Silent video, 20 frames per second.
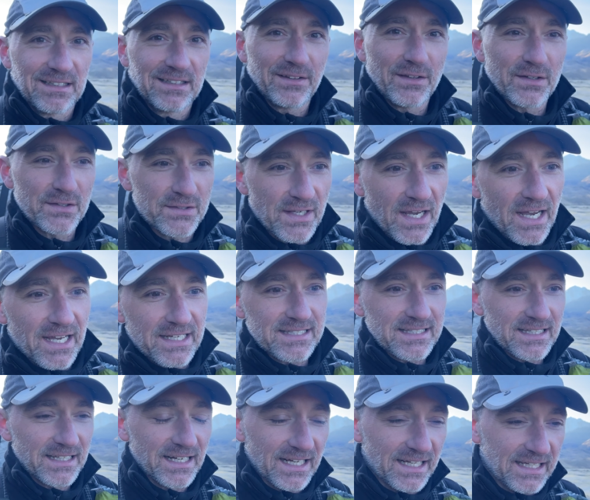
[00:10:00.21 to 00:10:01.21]
those guys
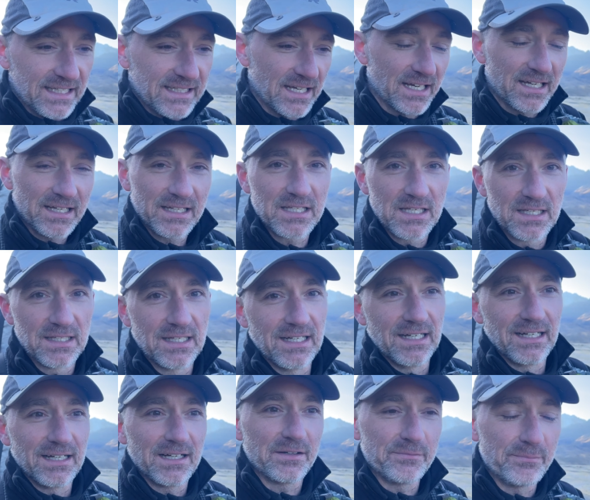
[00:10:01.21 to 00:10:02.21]
that I
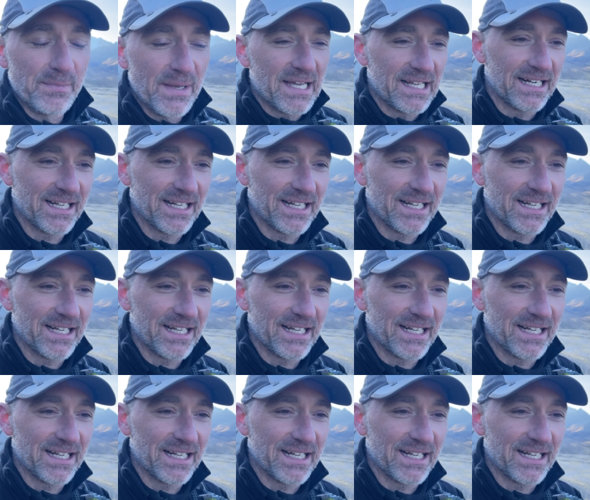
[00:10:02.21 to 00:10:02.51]
met